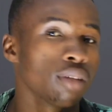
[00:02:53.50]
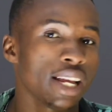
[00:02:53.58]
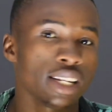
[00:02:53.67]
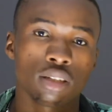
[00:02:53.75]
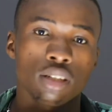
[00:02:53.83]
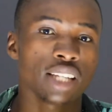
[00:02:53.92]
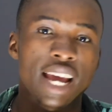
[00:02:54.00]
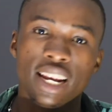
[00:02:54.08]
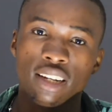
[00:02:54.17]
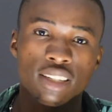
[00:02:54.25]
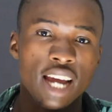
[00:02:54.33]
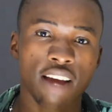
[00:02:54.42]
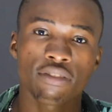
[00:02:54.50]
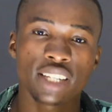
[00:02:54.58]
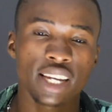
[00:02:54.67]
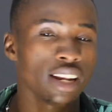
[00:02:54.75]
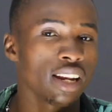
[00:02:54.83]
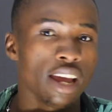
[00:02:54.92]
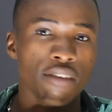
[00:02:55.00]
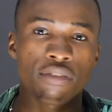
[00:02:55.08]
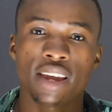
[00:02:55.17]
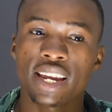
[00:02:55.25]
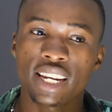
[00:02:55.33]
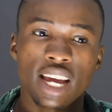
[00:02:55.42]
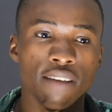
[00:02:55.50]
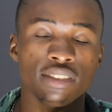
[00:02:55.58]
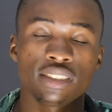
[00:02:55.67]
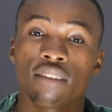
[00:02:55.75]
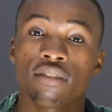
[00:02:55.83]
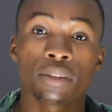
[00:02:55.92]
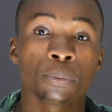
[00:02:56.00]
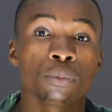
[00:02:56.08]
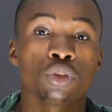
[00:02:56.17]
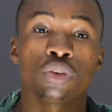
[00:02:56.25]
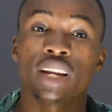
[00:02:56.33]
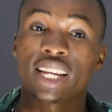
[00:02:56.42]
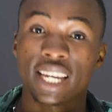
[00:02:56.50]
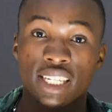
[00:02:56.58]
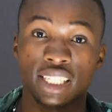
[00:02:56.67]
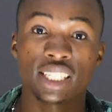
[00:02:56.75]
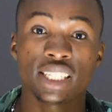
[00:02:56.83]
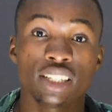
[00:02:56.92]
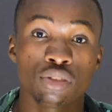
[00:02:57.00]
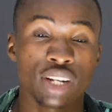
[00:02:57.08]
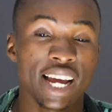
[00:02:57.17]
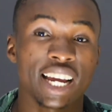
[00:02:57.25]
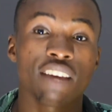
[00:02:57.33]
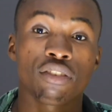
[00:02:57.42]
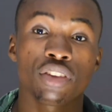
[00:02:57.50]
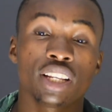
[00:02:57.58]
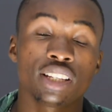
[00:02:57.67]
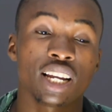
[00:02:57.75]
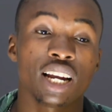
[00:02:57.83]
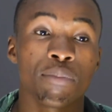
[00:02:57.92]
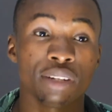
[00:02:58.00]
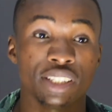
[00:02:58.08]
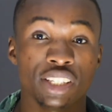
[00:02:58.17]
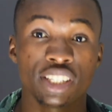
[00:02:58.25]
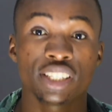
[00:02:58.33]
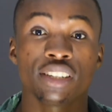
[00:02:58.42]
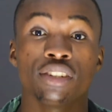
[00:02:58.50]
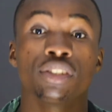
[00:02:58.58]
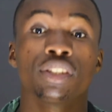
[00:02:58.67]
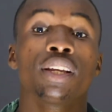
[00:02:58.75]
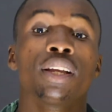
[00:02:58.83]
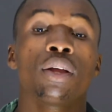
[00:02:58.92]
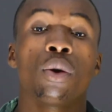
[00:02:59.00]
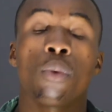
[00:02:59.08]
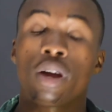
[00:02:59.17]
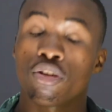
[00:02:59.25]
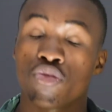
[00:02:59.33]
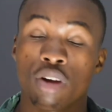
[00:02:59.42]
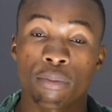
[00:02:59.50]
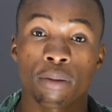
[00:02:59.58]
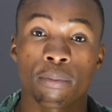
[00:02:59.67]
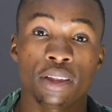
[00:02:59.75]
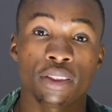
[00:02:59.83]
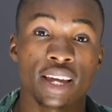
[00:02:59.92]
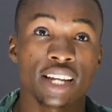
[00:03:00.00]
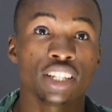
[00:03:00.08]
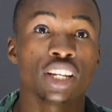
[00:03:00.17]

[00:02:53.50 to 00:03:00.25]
Just end at f10, f8, f7. You're going to get details, like everything's going to be details. What do I mean by that?